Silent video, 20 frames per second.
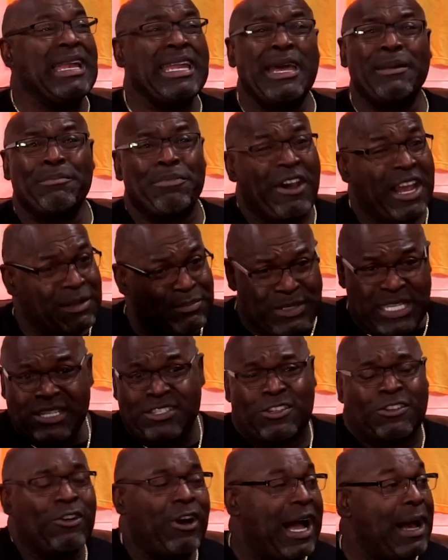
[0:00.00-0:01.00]
then Bret
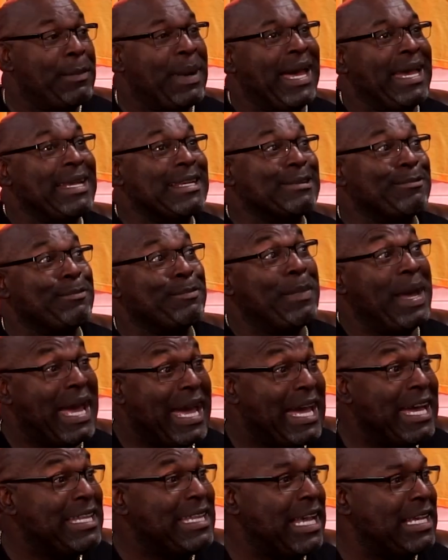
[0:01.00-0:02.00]
destroyed. I'm like,
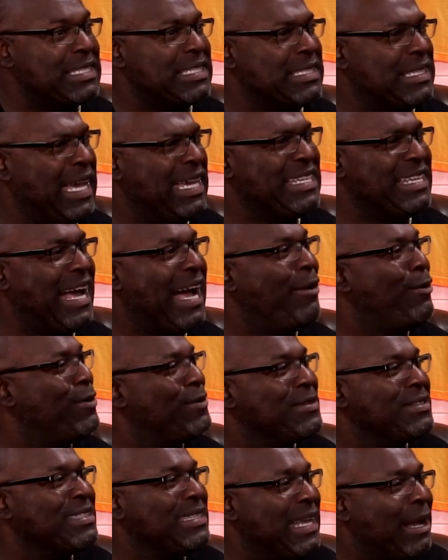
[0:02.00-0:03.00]
man, that's like that
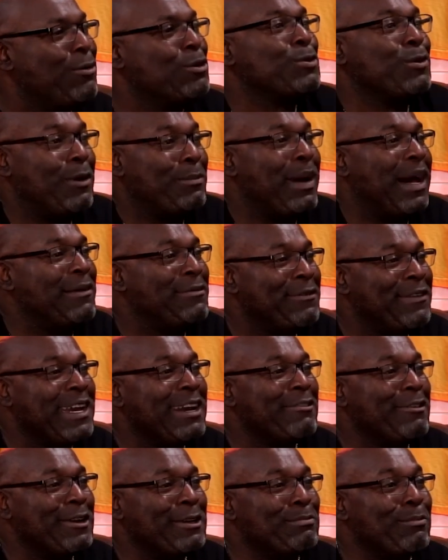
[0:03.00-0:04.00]
was one of my
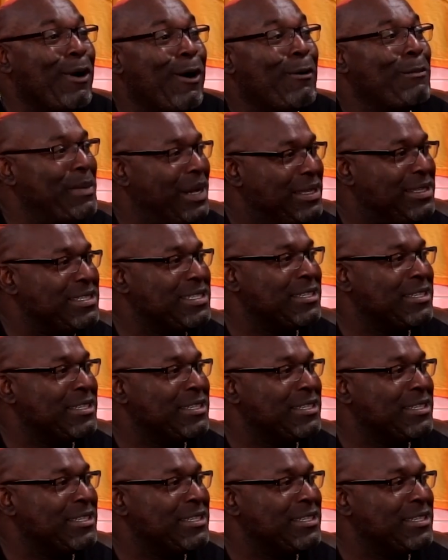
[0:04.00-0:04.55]
favorite moments.